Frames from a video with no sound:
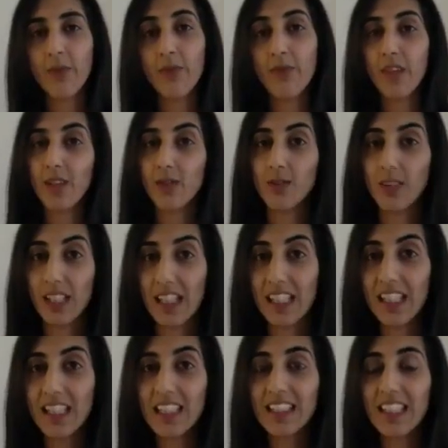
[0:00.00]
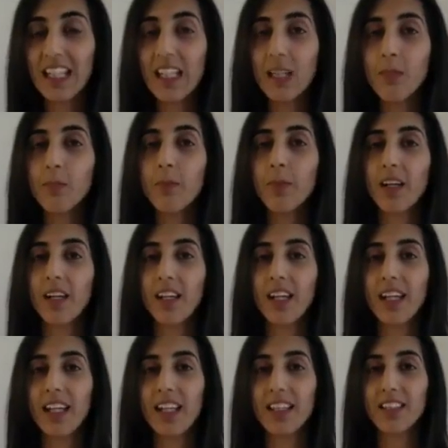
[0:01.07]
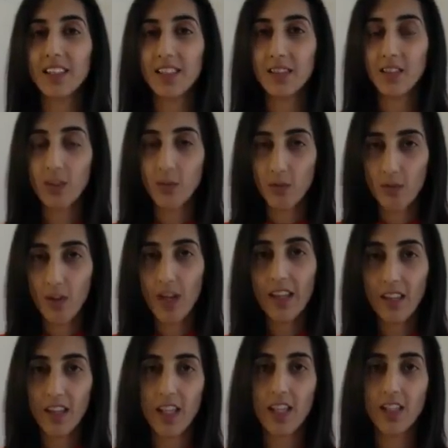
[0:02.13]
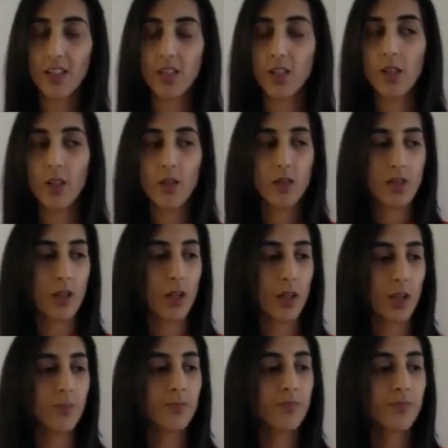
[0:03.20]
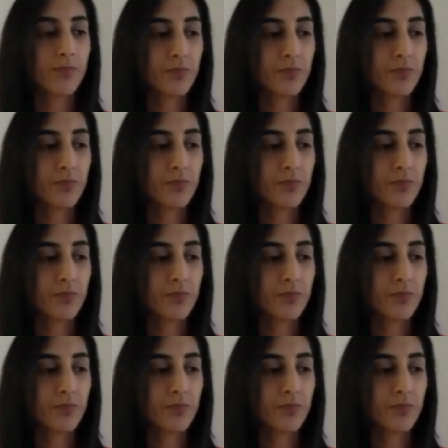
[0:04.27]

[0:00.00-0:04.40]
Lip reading: feel easy, but it's the right thing to do. So